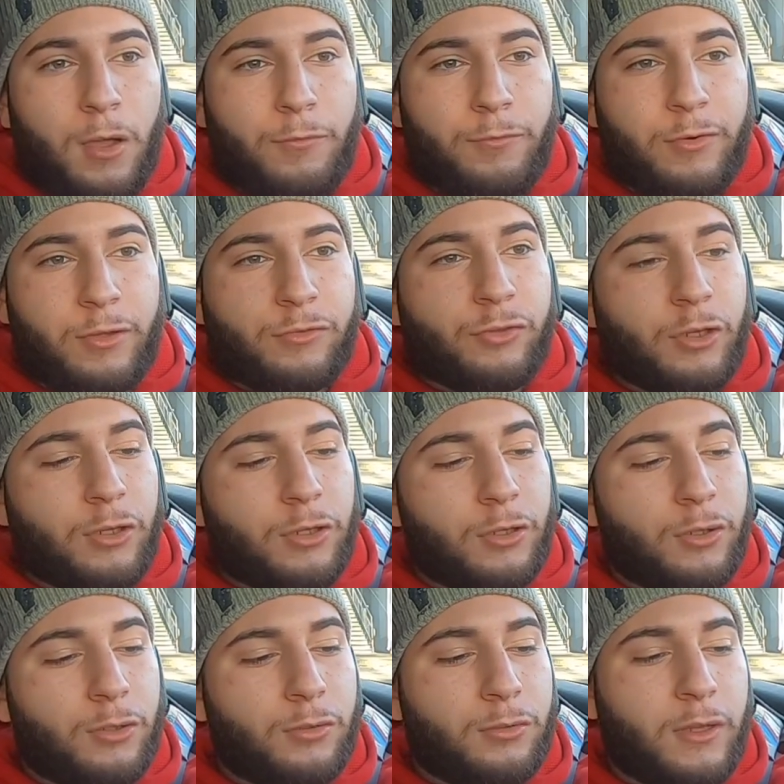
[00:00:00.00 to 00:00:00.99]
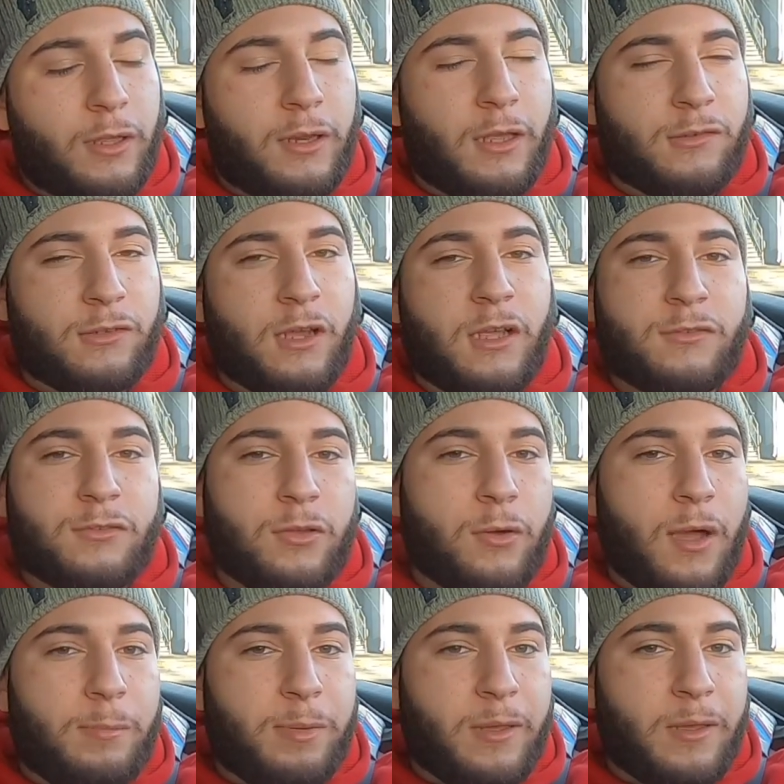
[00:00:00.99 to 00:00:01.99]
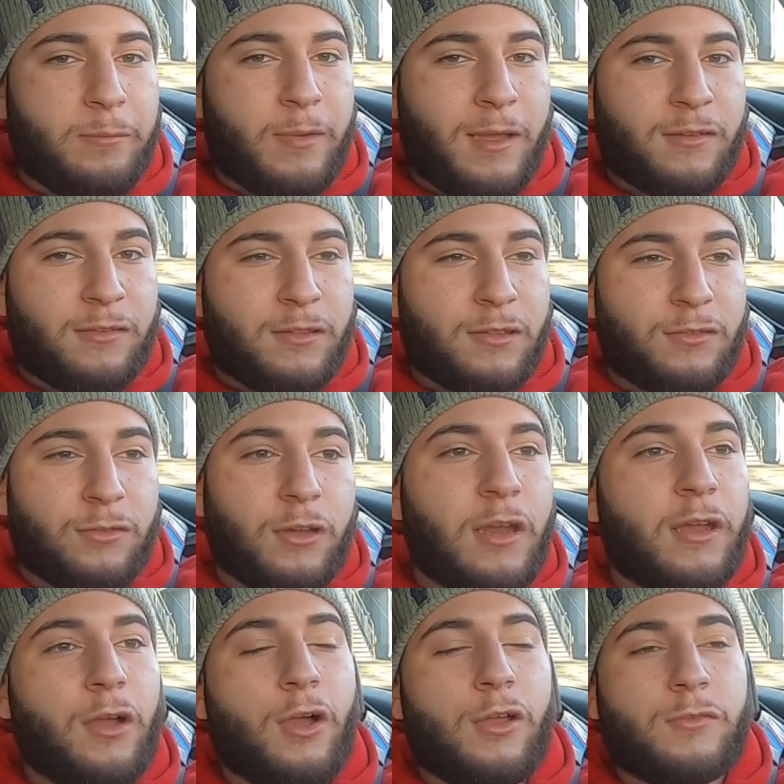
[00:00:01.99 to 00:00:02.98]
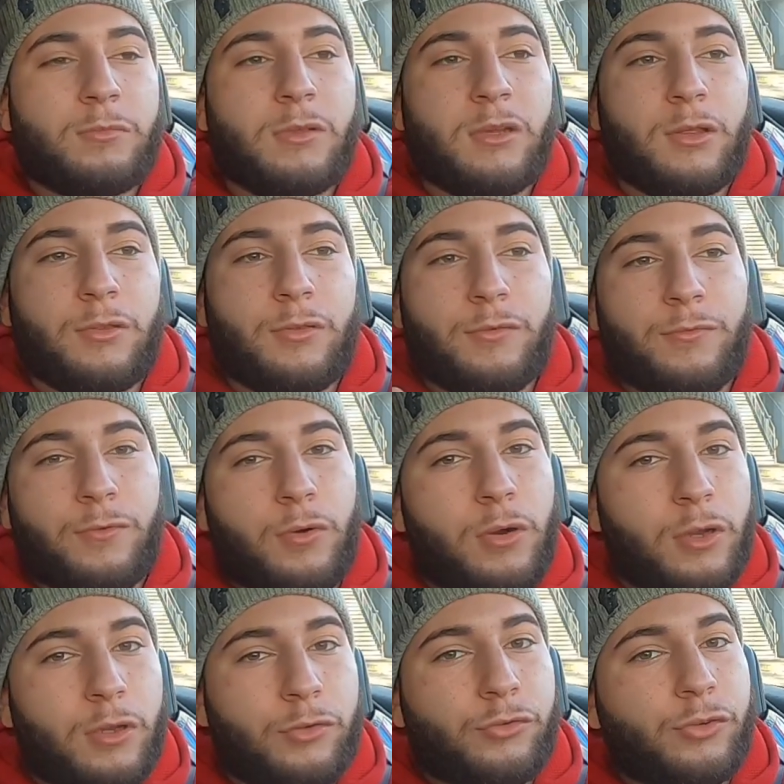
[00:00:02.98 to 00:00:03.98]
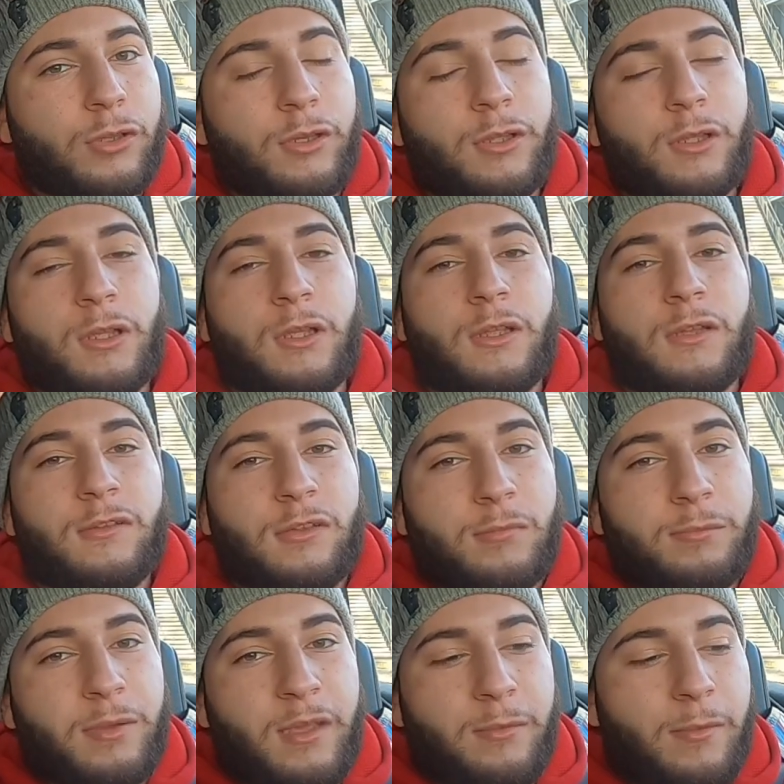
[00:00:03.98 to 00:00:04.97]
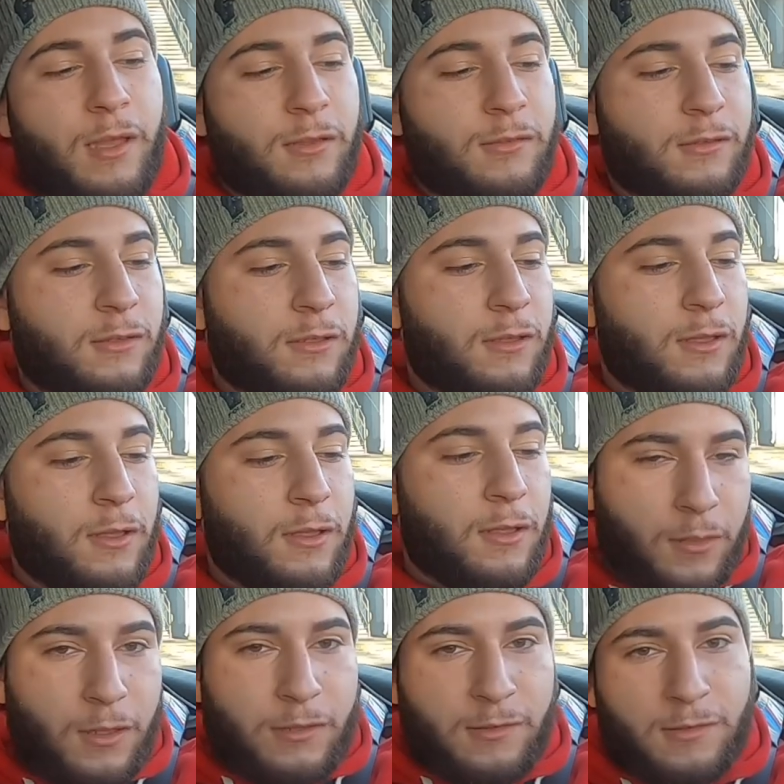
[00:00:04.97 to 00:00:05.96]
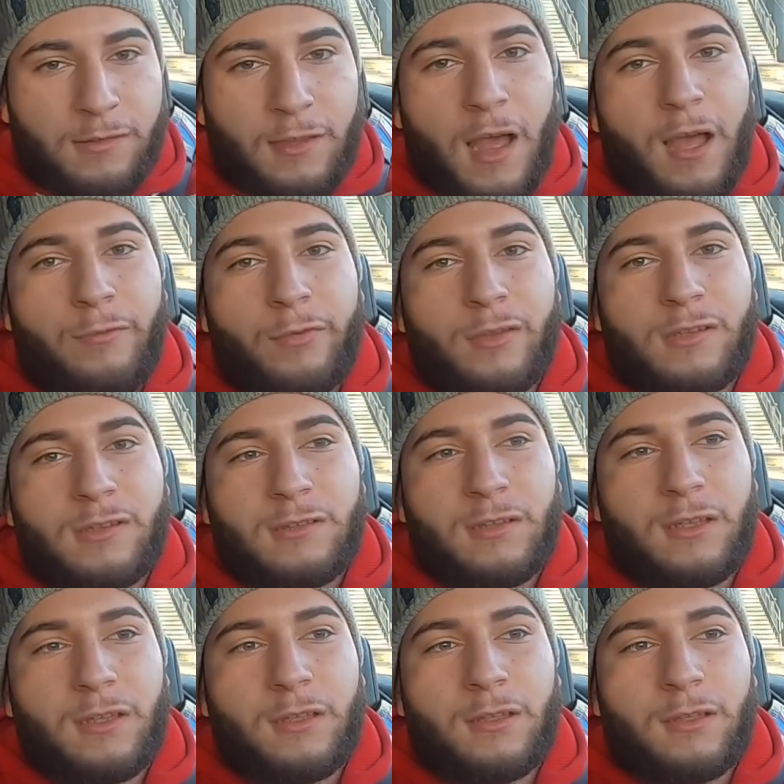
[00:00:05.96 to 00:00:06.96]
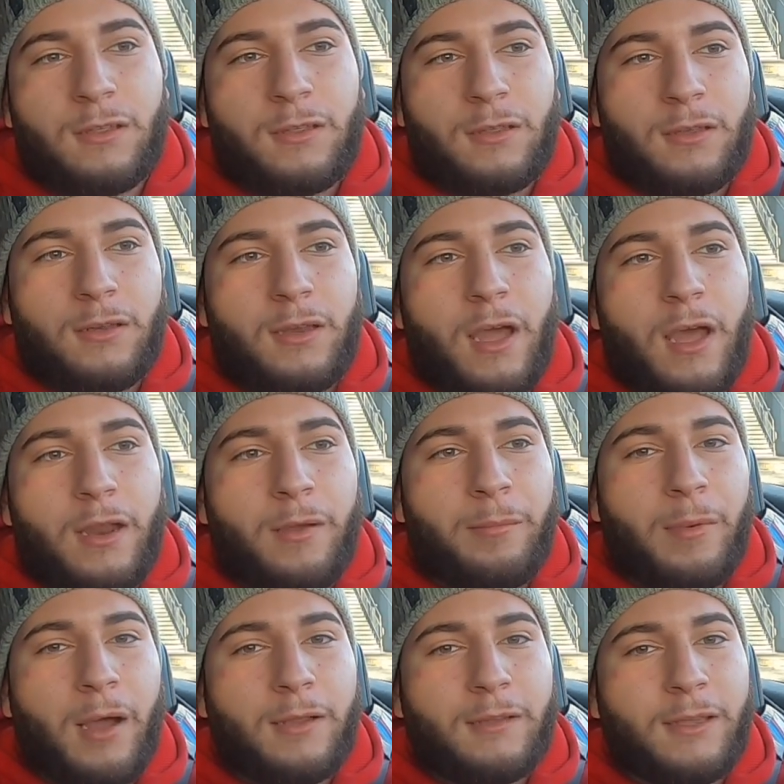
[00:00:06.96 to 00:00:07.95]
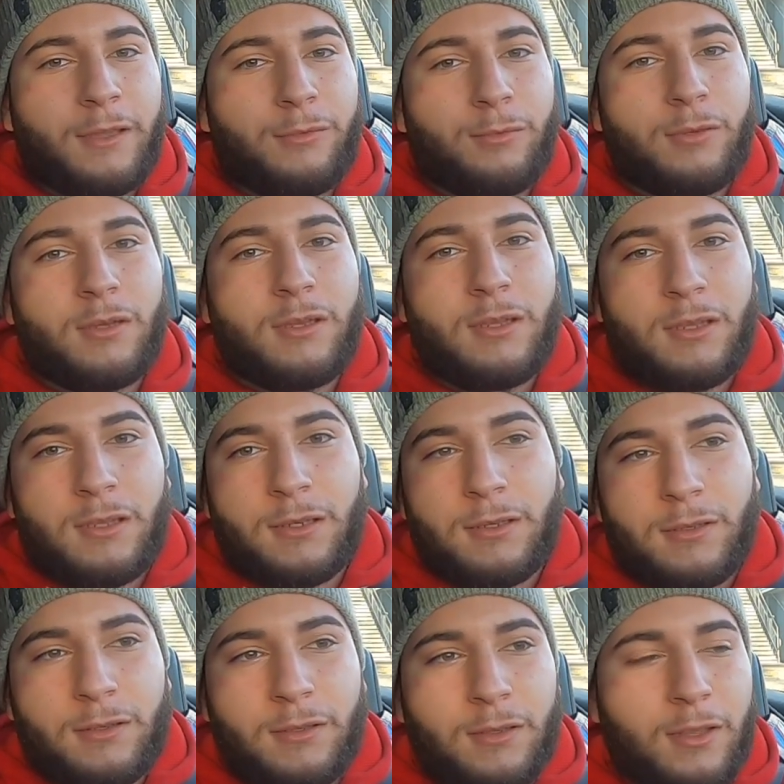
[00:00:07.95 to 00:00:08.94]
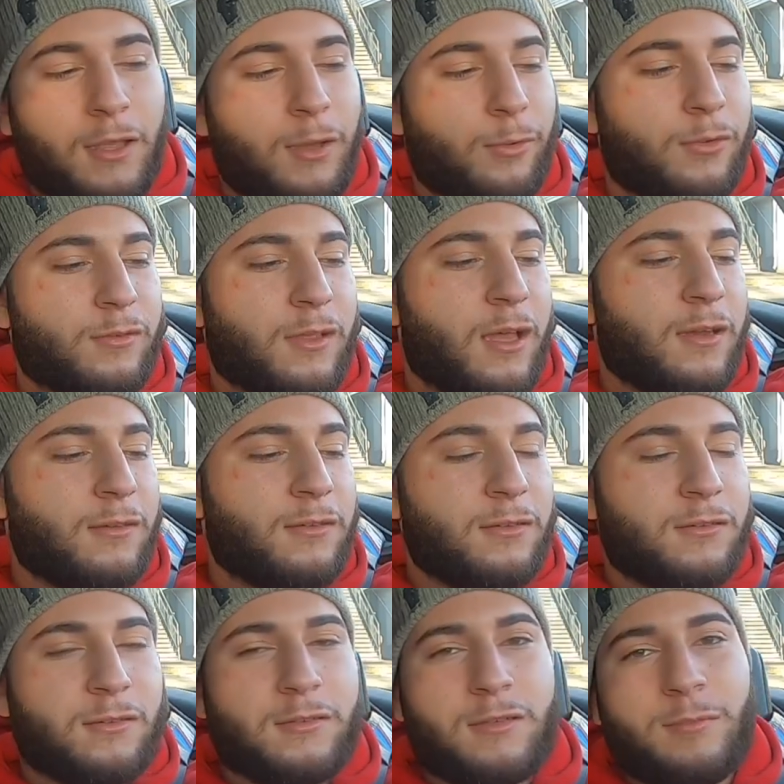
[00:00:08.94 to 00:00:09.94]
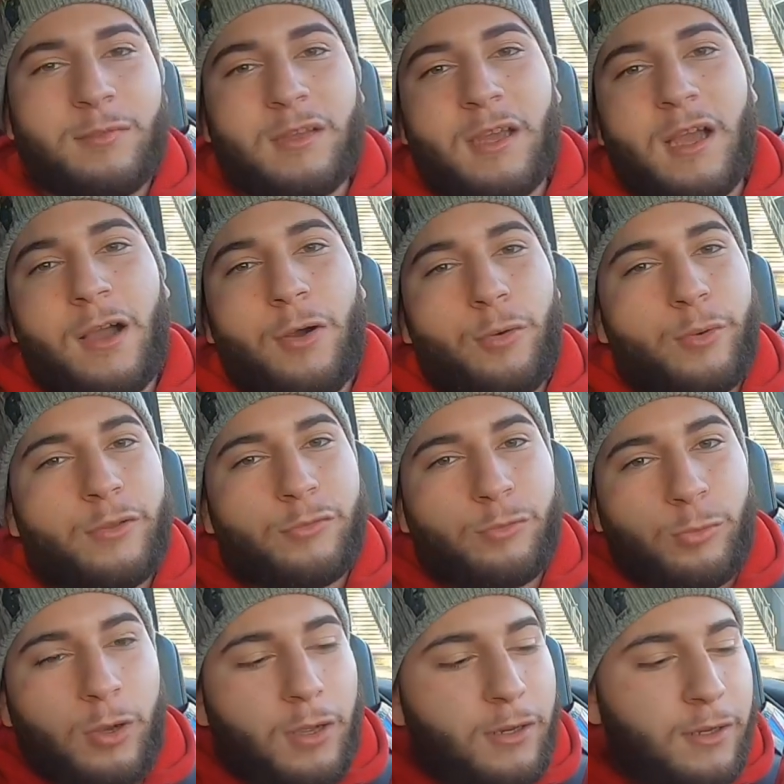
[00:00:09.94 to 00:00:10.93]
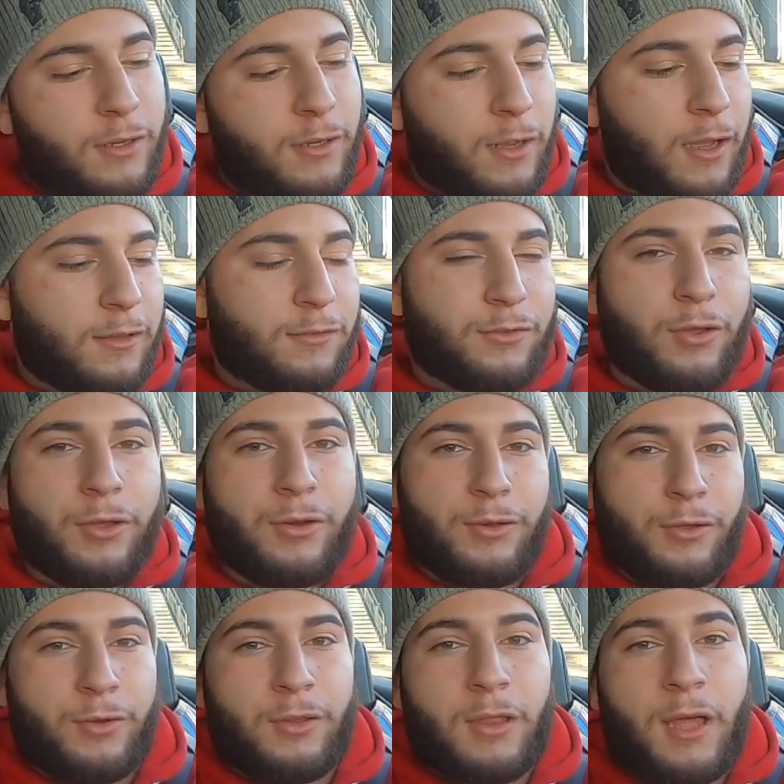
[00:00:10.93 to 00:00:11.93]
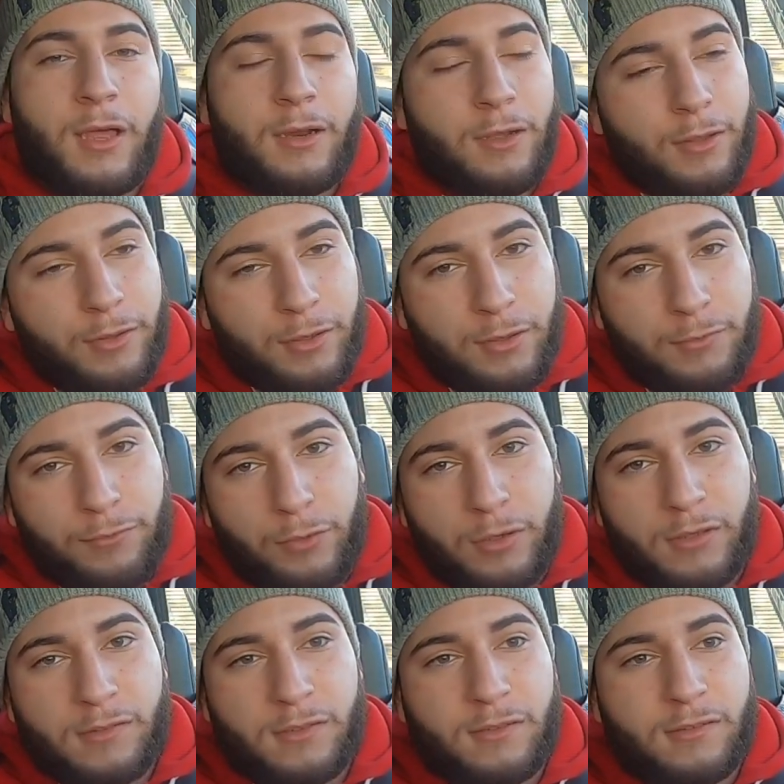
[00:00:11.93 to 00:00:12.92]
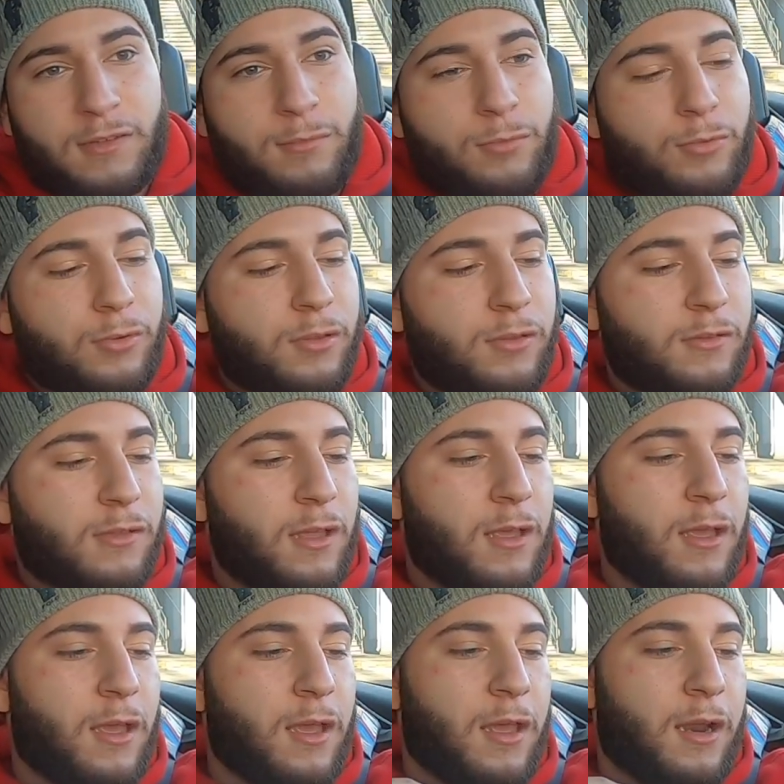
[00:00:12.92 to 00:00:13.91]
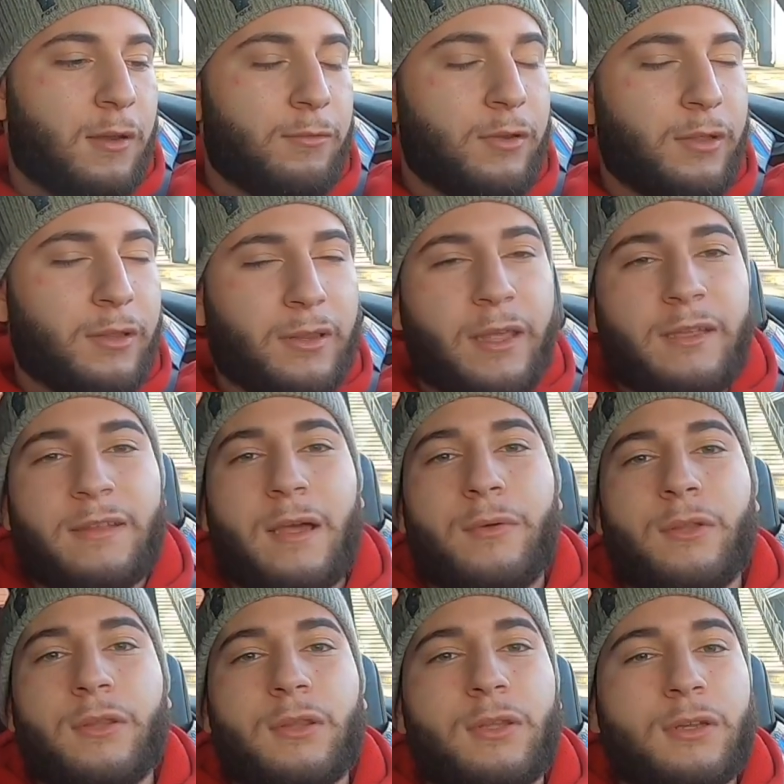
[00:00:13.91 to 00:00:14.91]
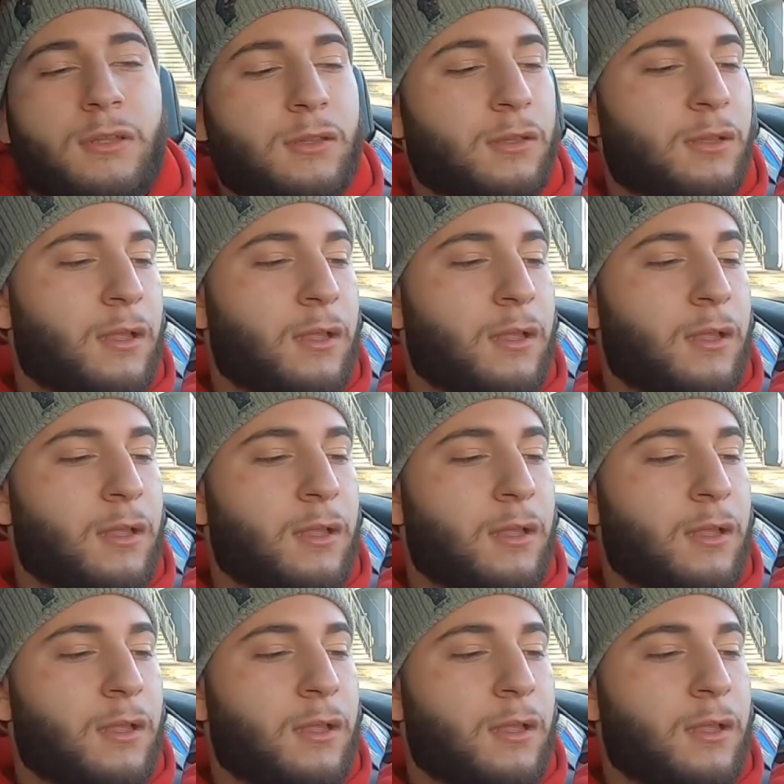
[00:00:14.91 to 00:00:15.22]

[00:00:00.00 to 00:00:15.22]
for the trunk alone, and as you guys know, I paint matched it, so that cost me another $400 to paint match it. This is obviously not a mod that you need. It was honestly just something I always wanted. I saw it on a lot of other E46 M3s, and I really liked how it looked,